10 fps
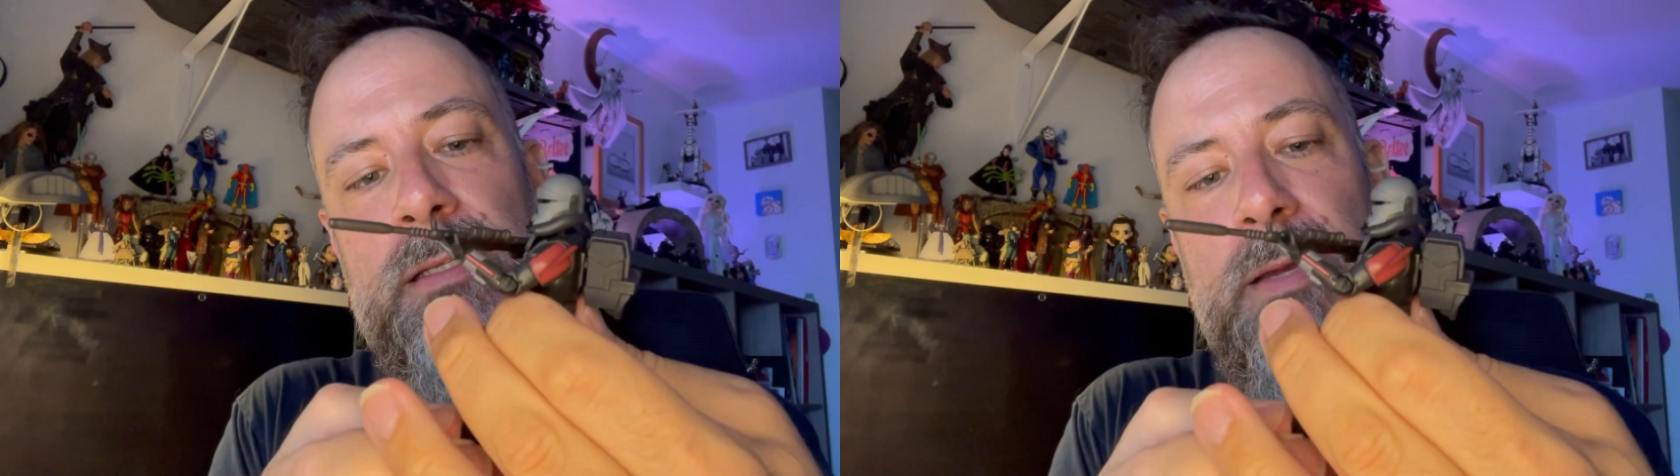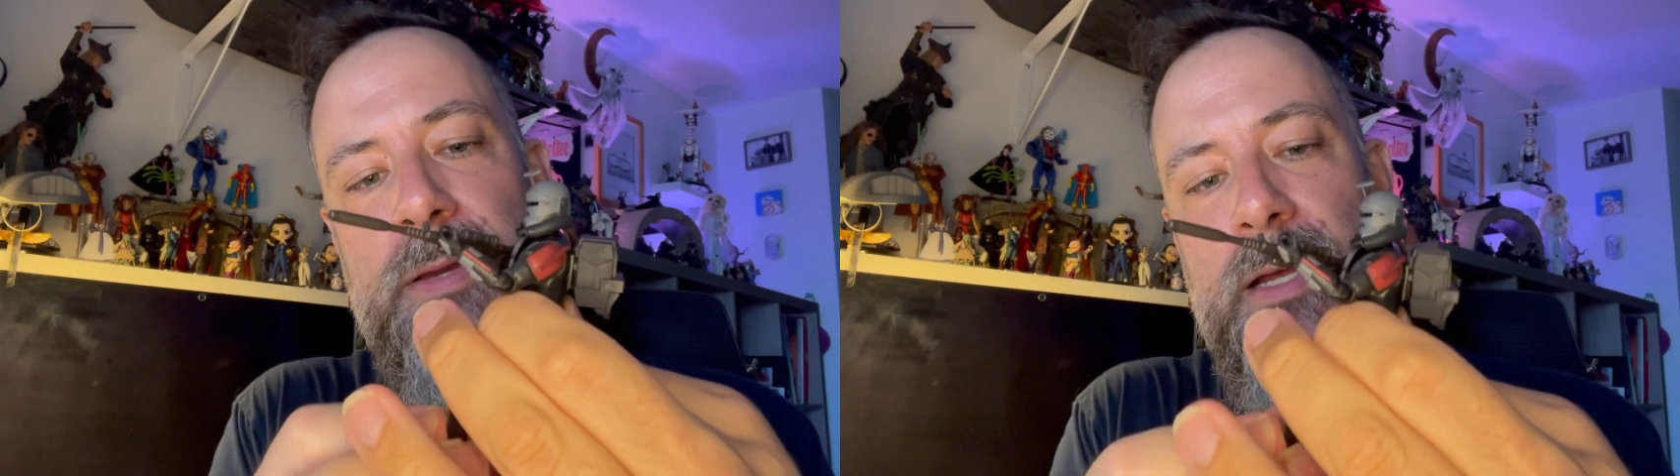
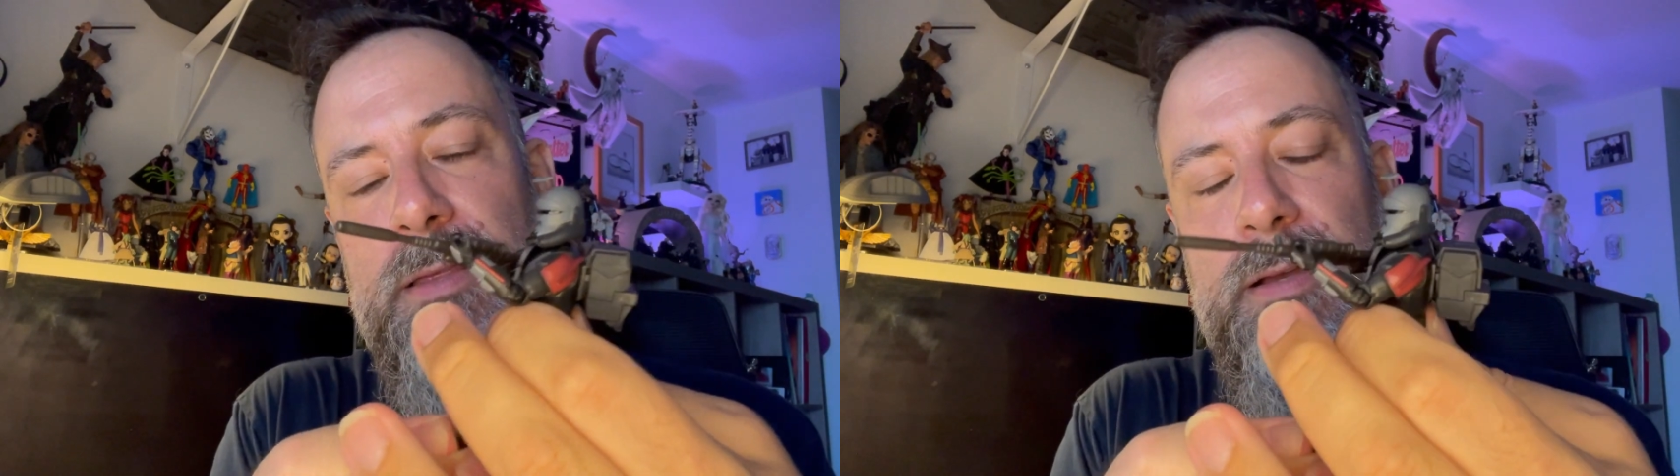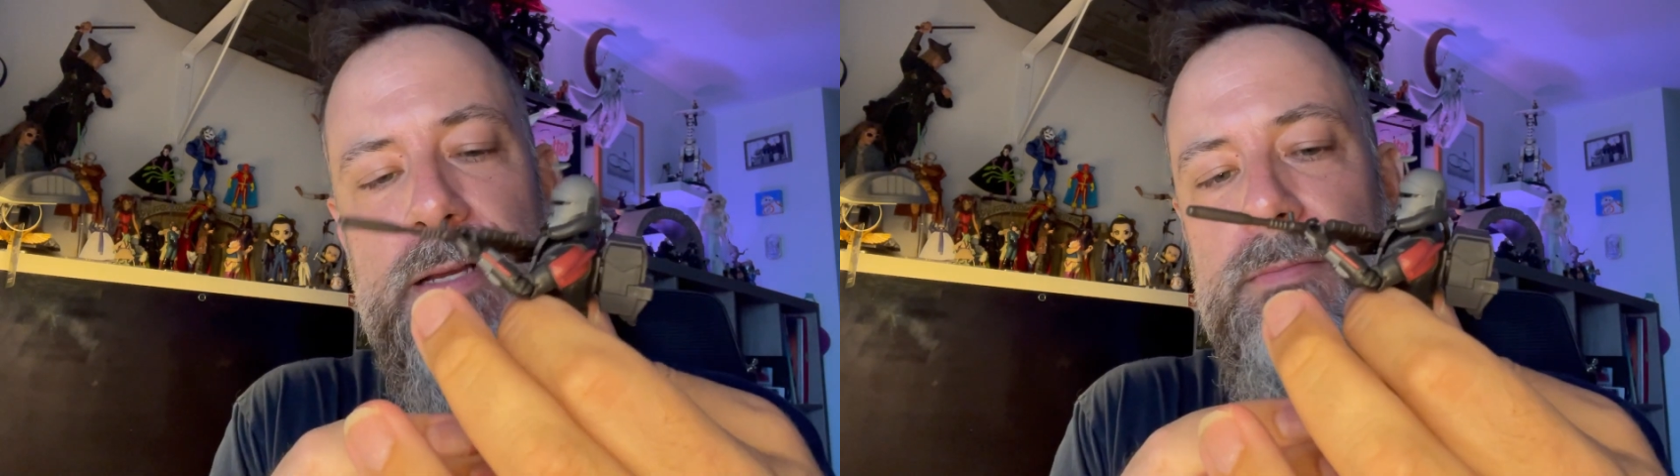
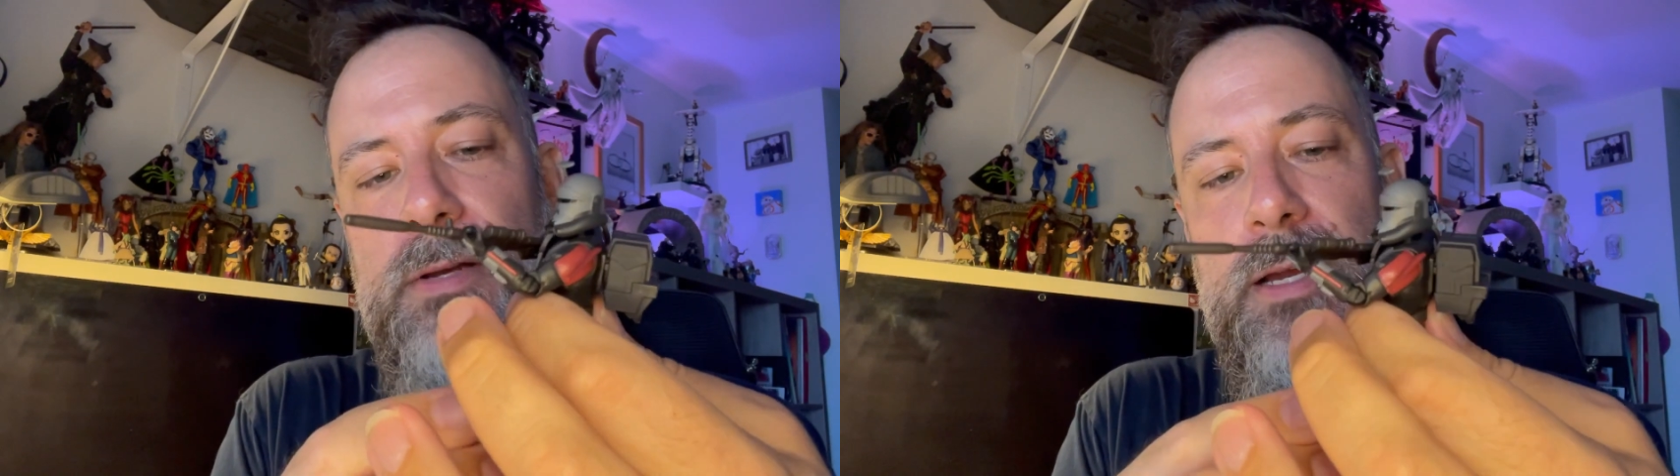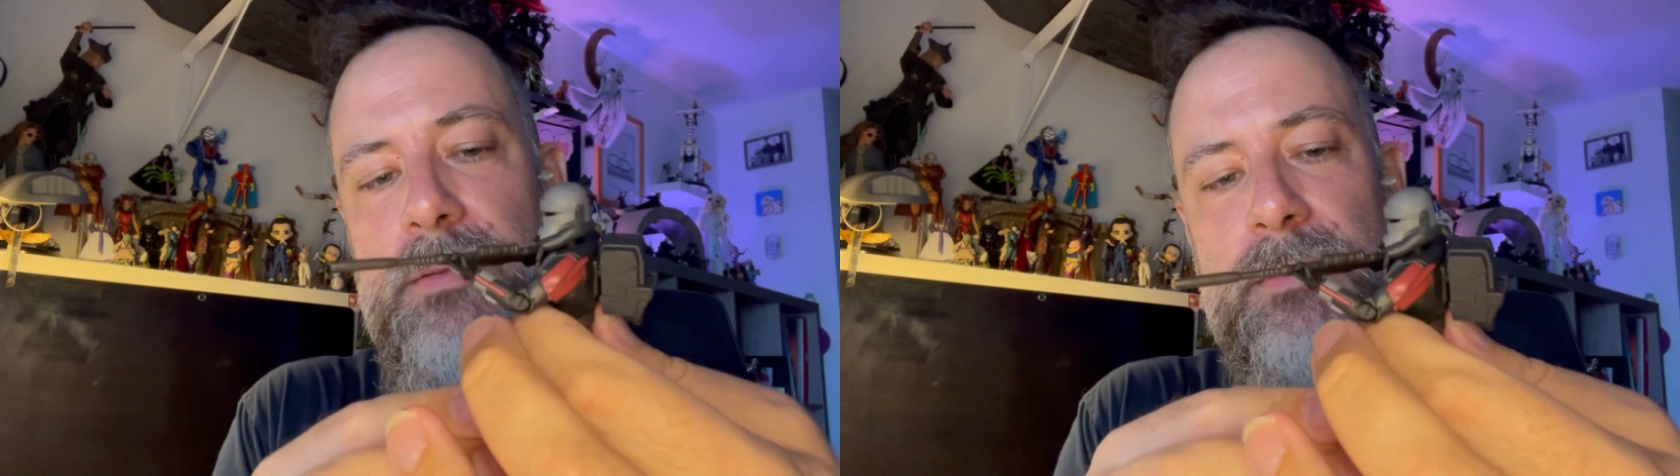
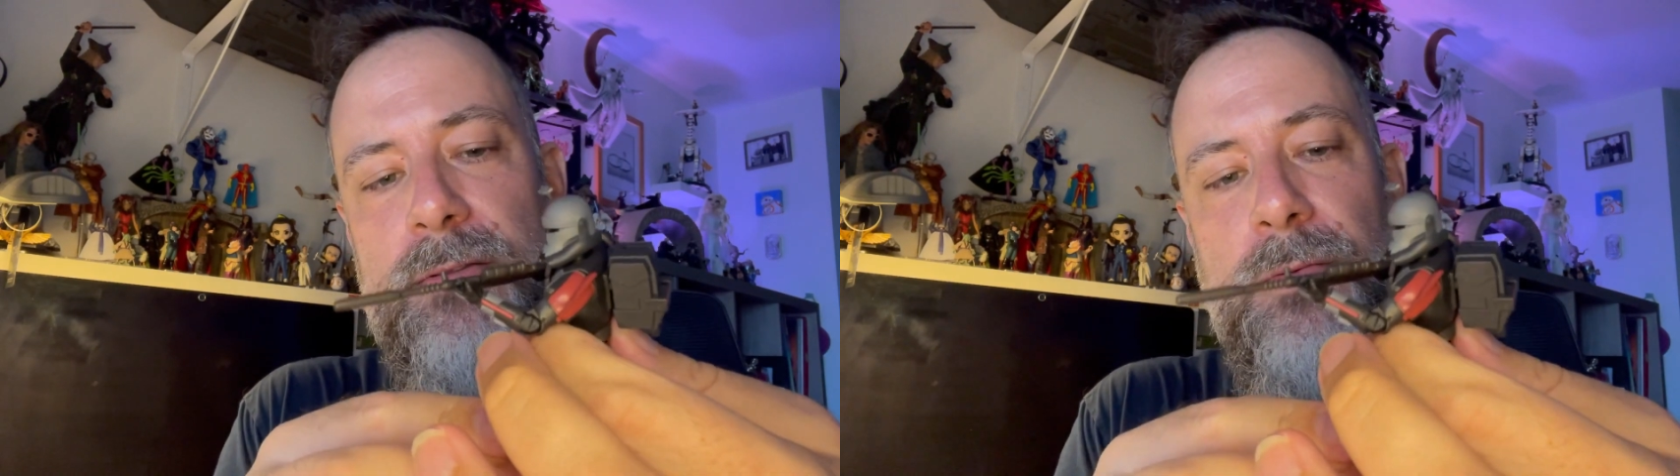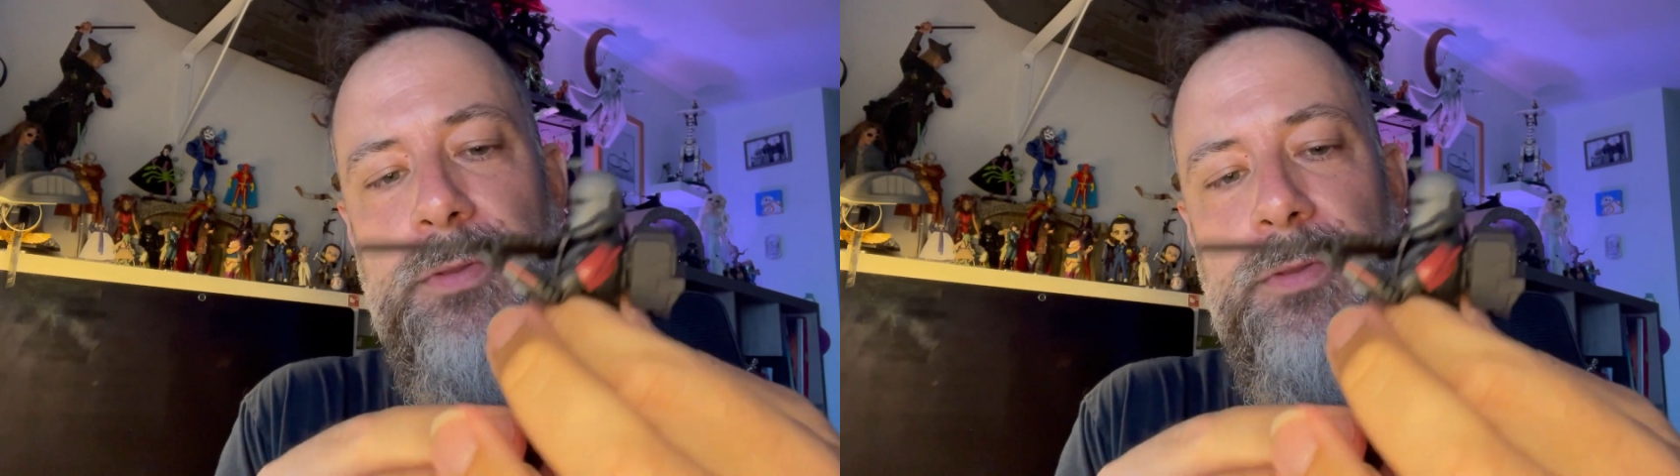I don't